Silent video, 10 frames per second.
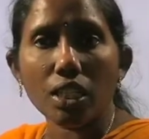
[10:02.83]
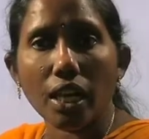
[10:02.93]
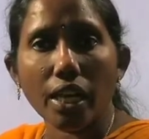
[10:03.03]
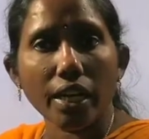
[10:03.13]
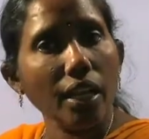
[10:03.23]

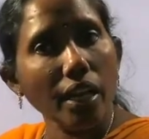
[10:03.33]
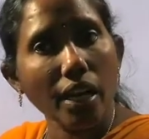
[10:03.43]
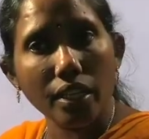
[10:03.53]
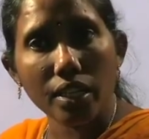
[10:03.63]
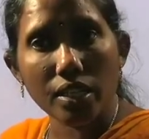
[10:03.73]
correct or
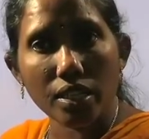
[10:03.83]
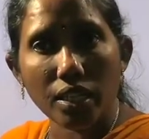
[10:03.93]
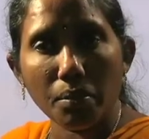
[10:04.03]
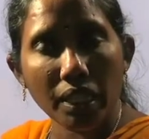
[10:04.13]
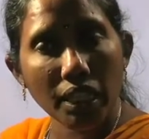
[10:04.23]
another
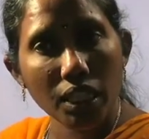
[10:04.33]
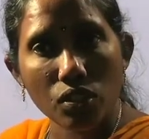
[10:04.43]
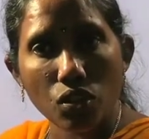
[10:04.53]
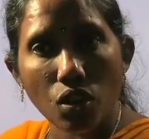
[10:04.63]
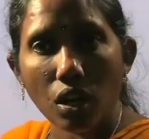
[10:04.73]
statement
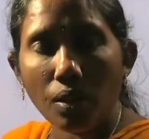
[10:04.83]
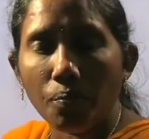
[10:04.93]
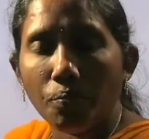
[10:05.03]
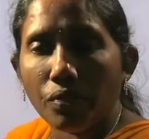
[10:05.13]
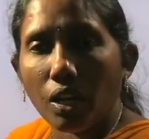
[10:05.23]
is wrong,
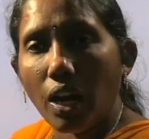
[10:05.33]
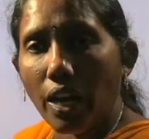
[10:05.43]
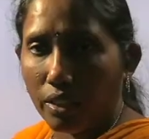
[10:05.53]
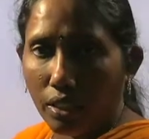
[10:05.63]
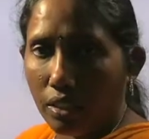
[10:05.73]

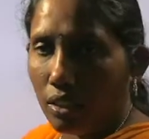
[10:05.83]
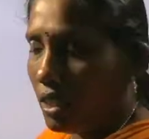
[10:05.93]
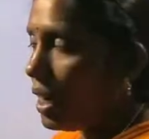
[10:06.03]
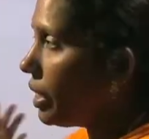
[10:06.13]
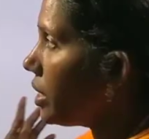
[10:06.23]
like that.
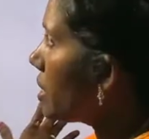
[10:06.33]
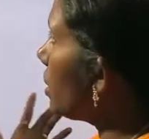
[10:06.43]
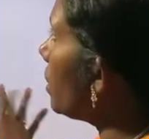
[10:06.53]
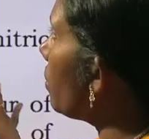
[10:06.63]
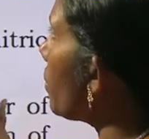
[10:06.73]
Let us
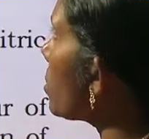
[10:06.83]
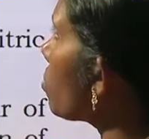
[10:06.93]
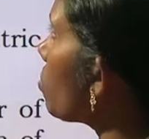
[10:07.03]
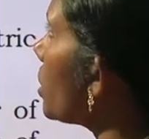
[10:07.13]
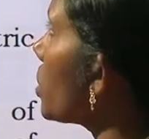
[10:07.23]
see the
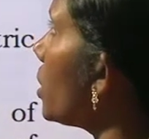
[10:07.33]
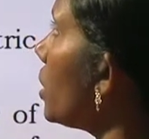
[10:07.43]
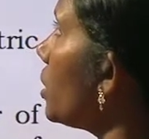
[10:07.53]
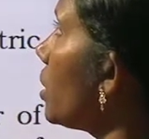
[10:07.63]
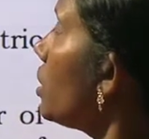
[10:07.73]
first question
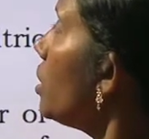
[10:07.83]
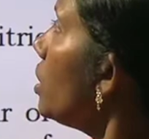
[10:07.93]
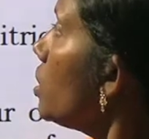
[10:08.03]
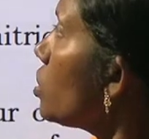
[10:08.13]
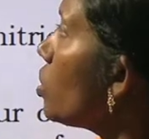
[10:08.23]
in that.
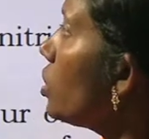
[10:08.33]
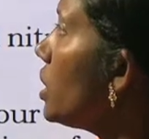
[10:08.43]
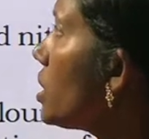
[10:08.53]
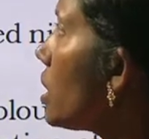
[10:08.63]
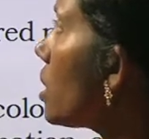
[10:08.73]
So
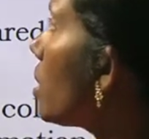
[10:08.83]
these are